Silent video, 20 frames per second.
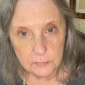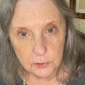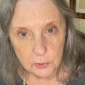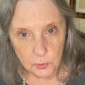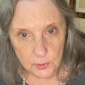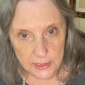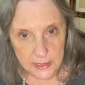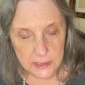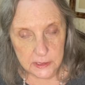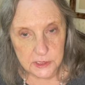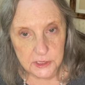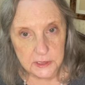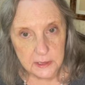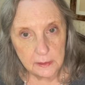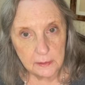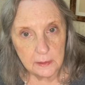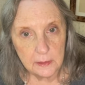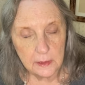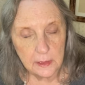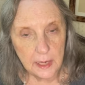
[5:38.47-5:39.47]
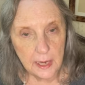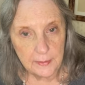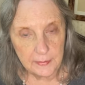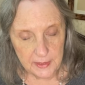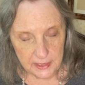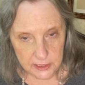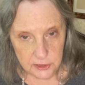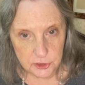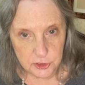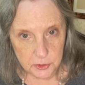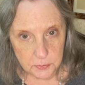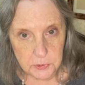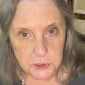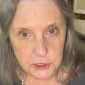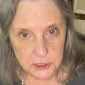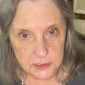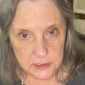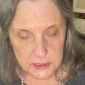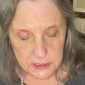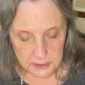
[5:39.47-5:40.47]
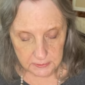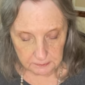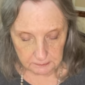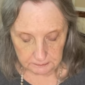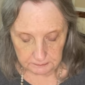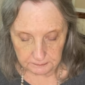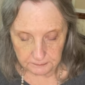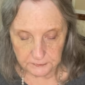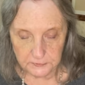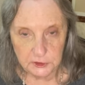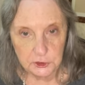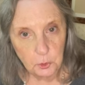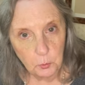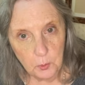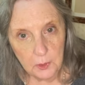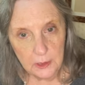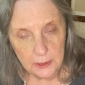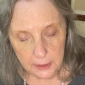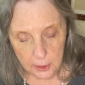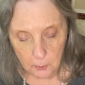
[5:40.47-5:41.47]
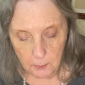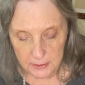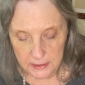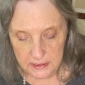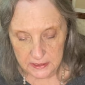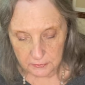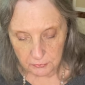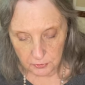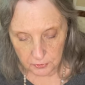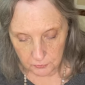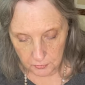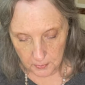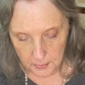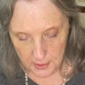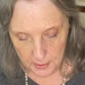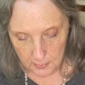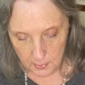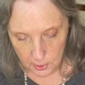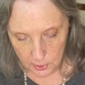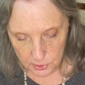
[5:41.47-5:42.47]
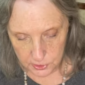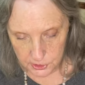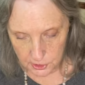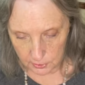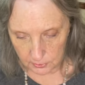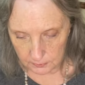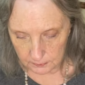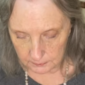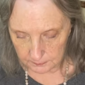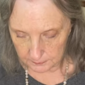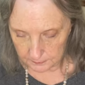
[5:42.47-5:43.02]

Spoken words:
Greeks and the Egyptians. So we're a little bit different from them also.